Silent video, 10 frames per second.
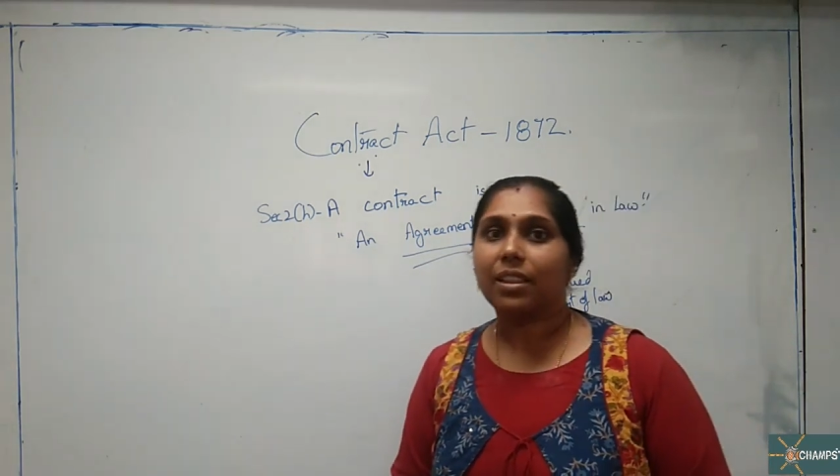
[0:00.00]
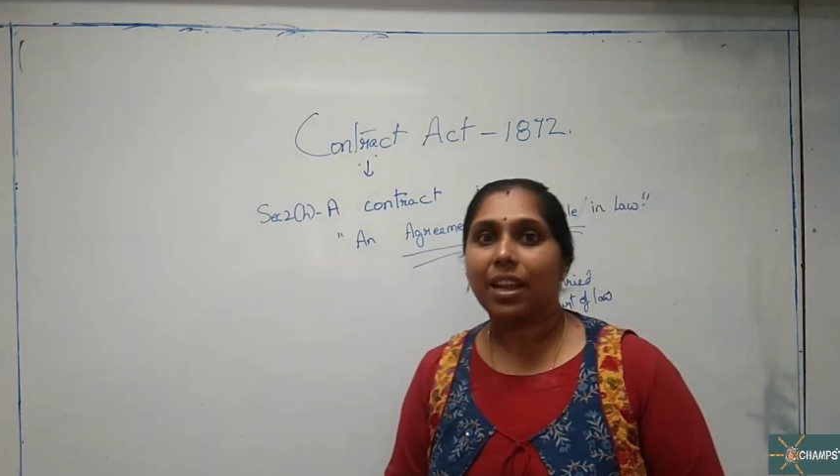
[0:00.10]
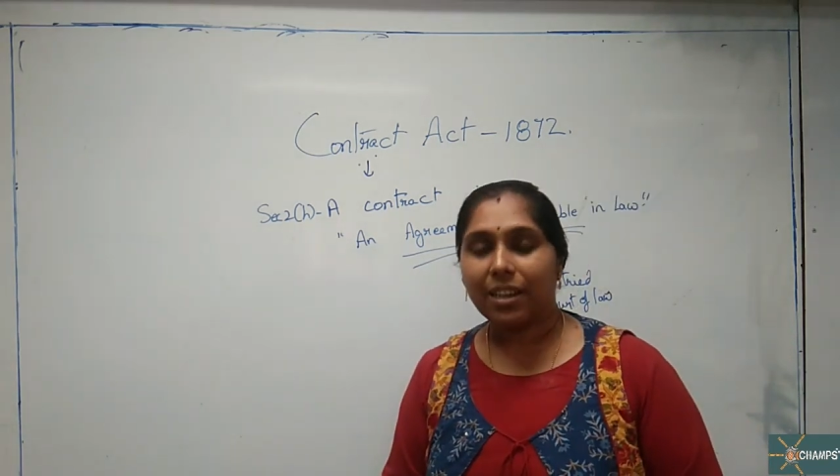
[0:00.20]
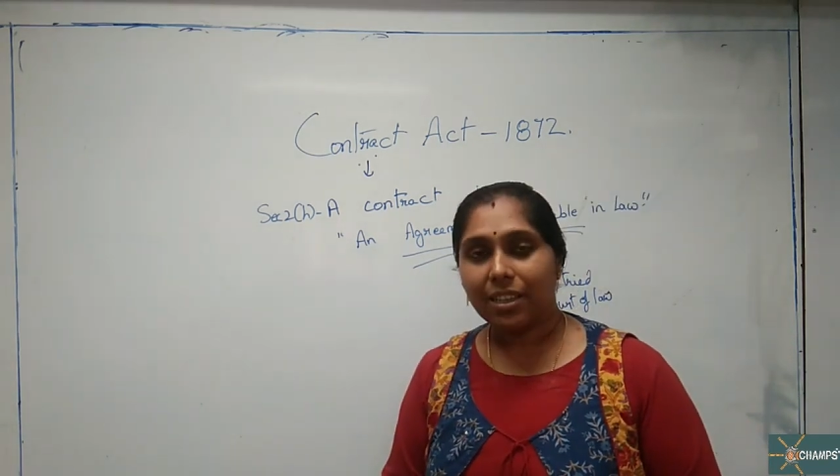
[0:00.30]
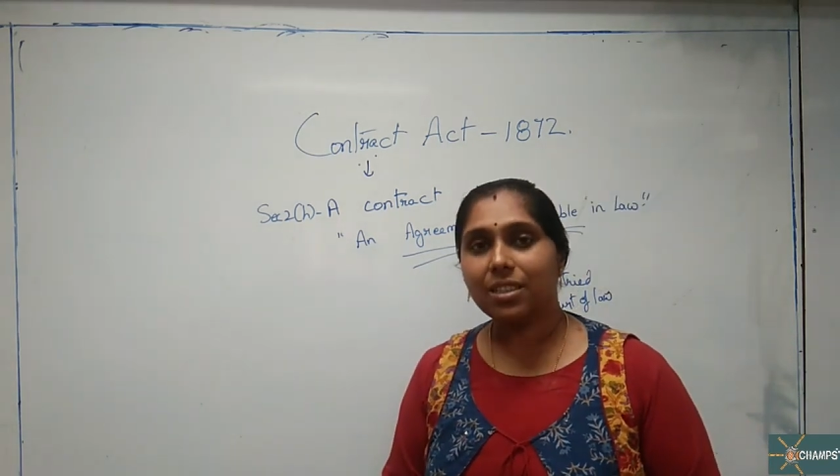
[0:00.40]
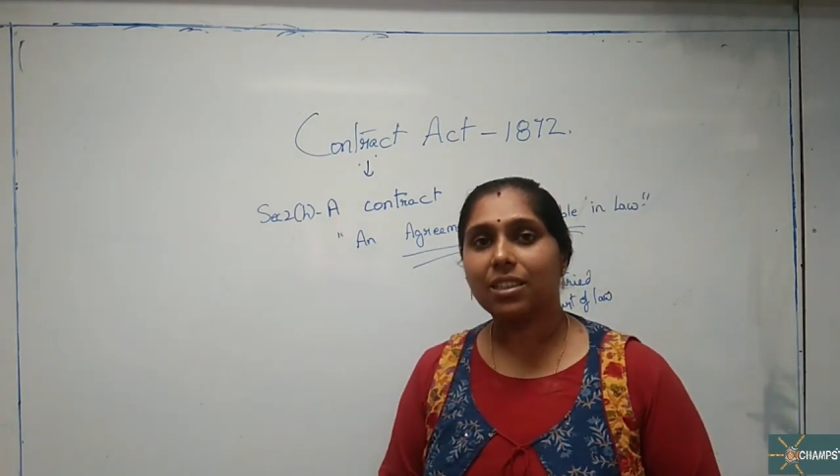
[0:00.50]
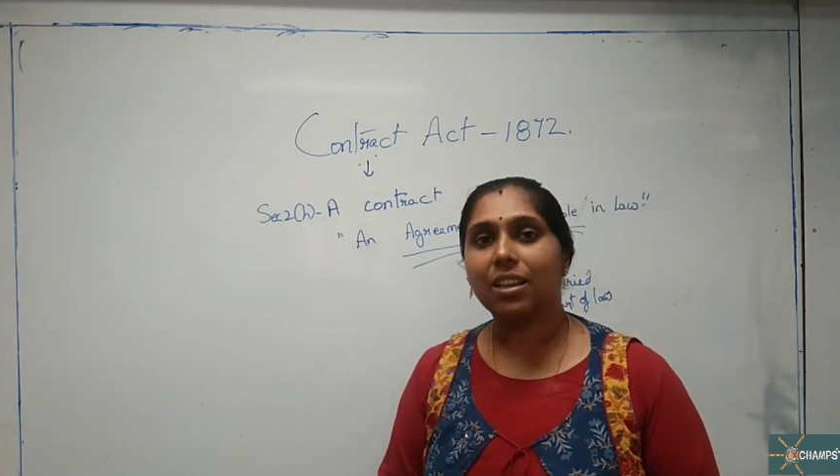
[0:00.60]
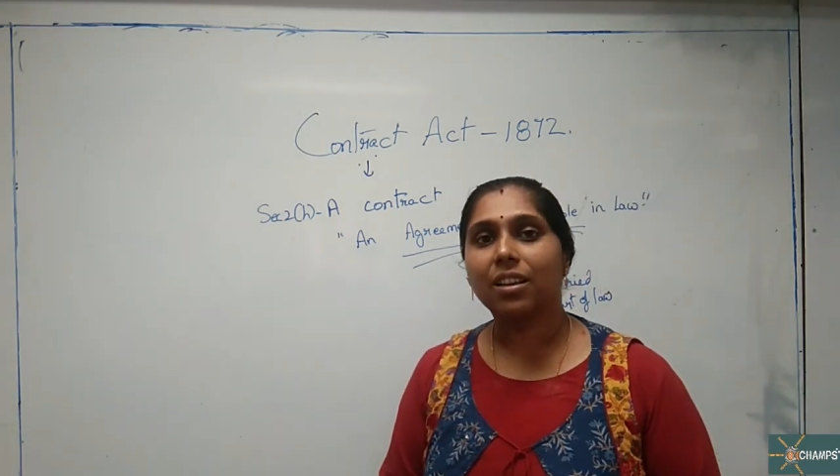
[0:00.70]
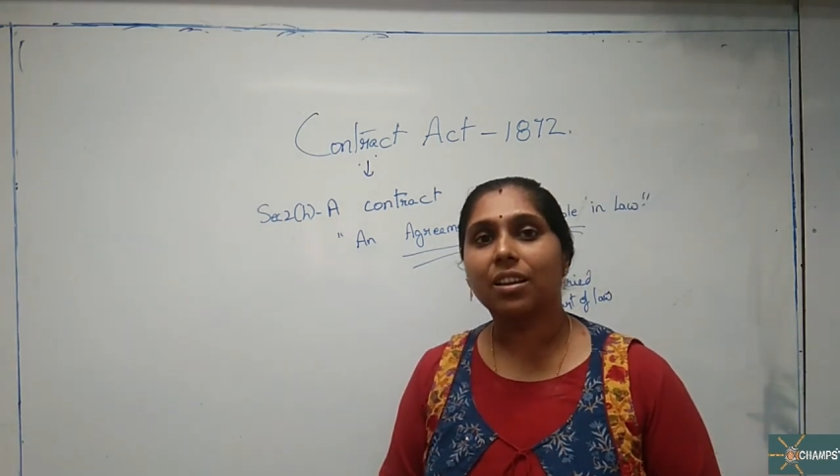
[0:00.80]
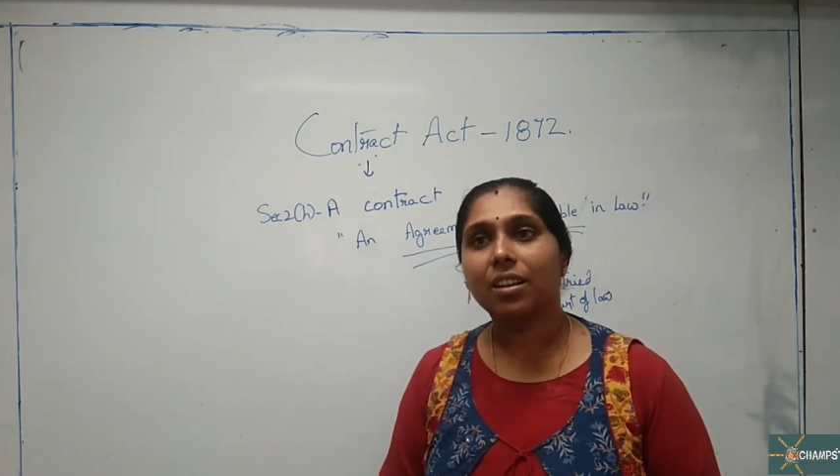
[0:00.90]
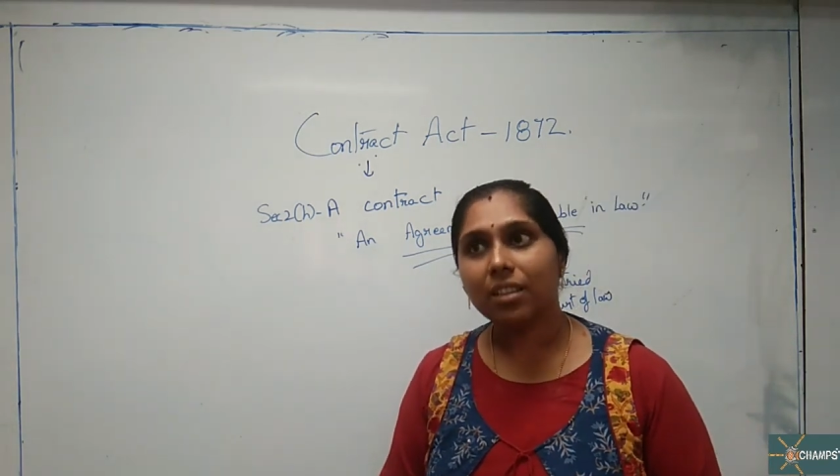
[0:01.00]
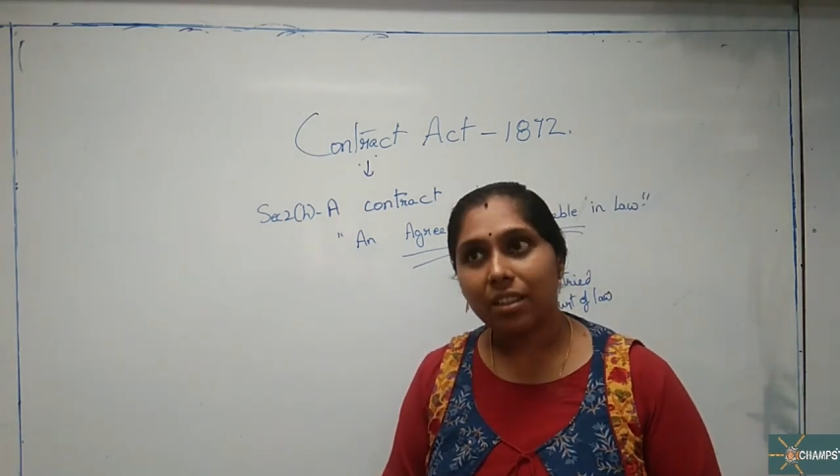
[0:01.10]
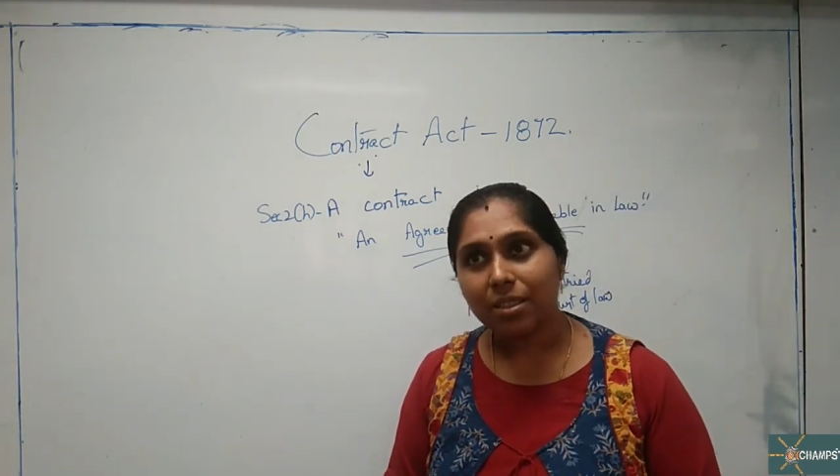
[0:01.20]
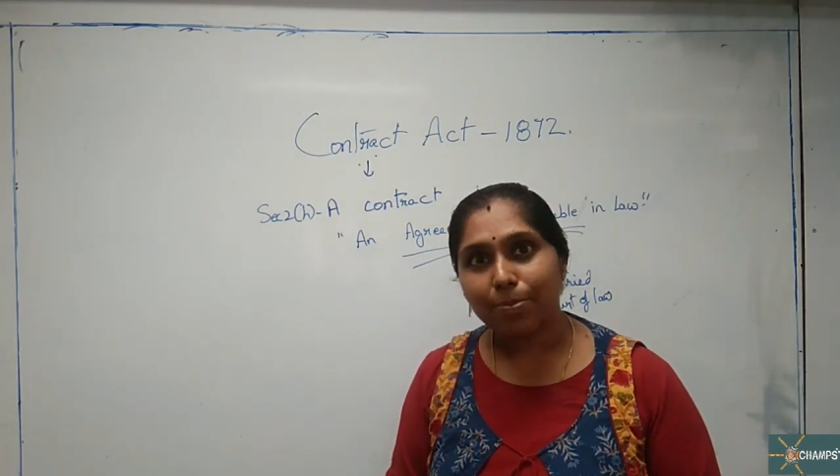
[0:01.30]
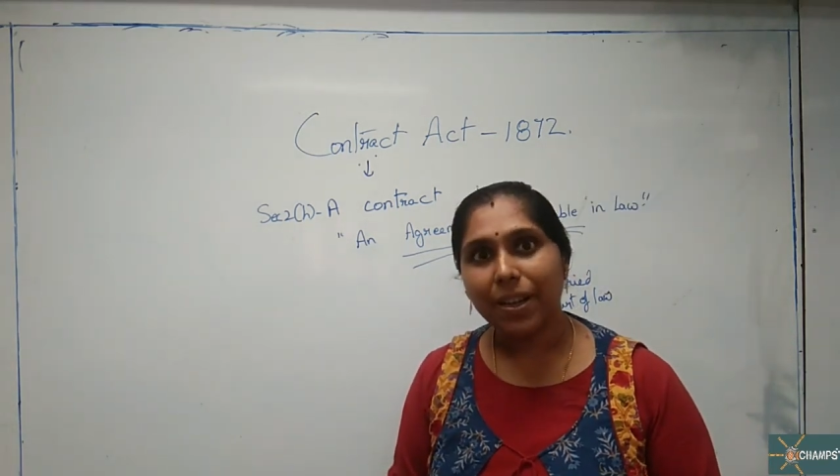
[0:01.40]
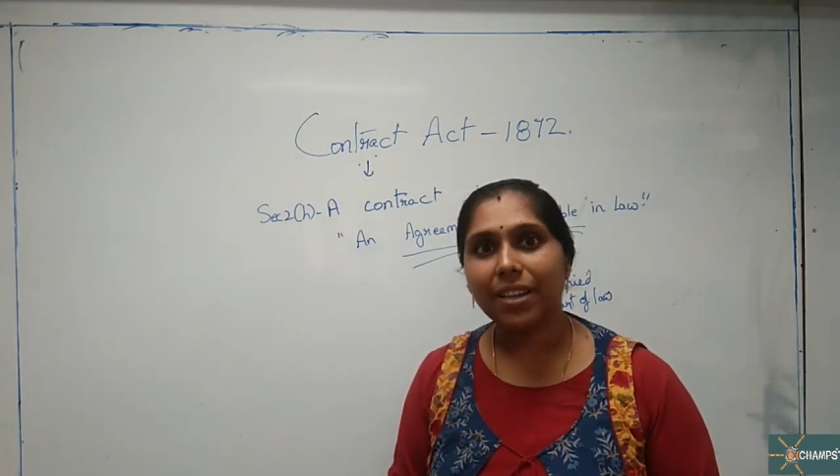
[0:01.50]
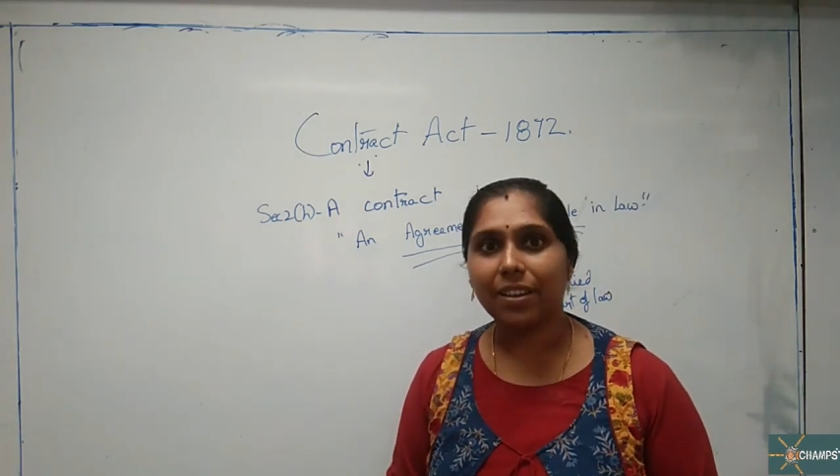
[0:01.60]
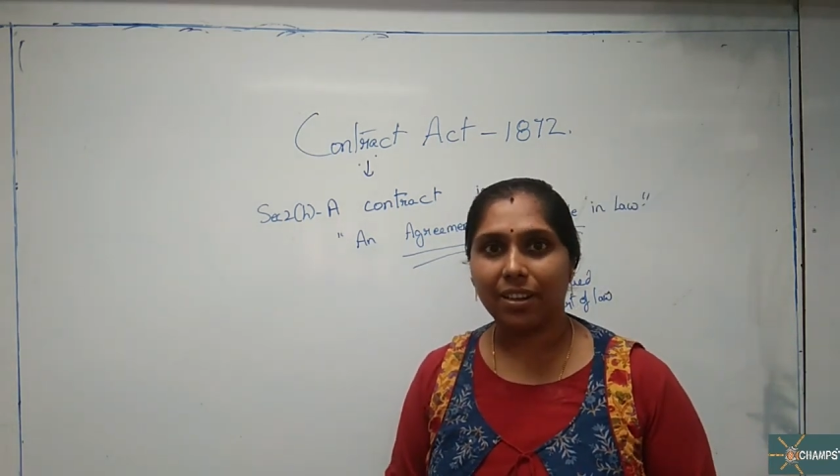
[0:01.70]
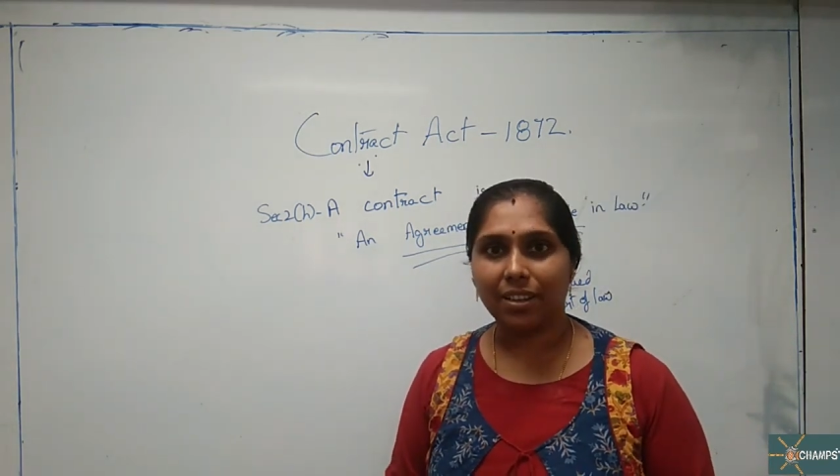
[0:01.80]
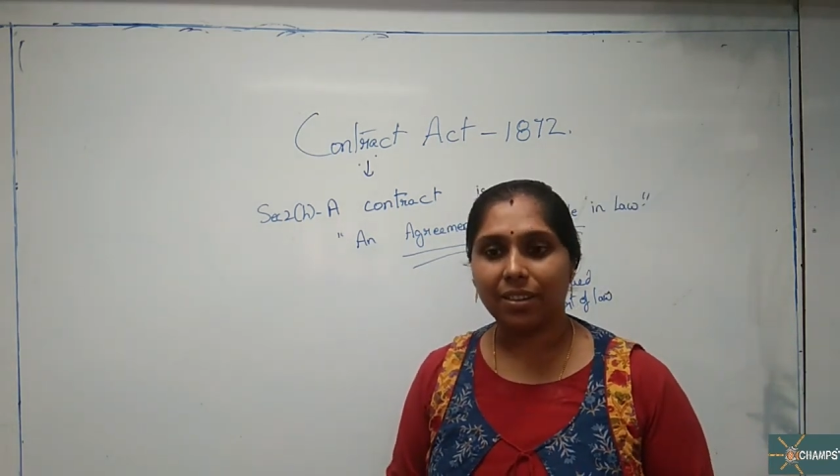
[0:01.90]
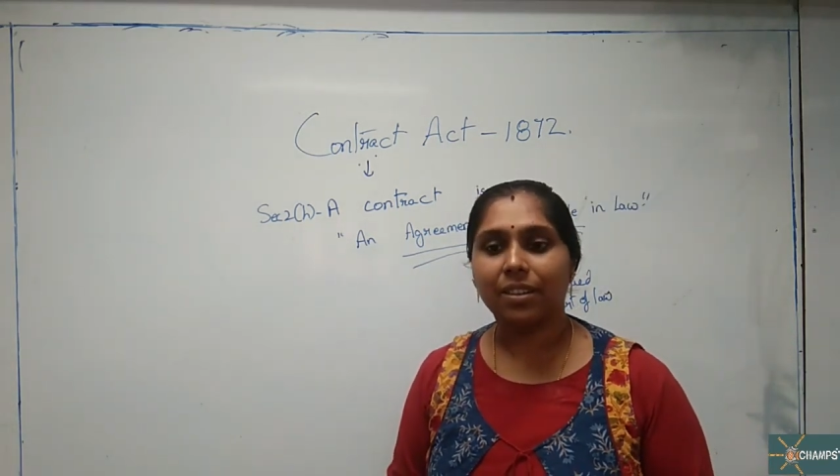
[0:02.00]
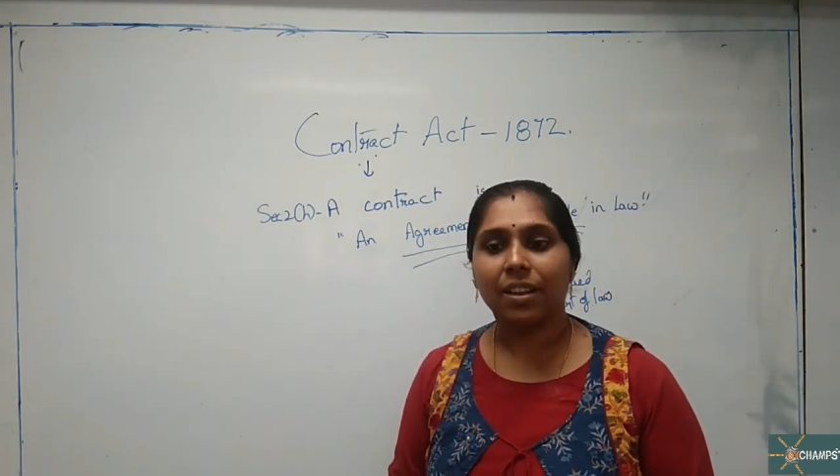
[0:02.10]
That is, this particular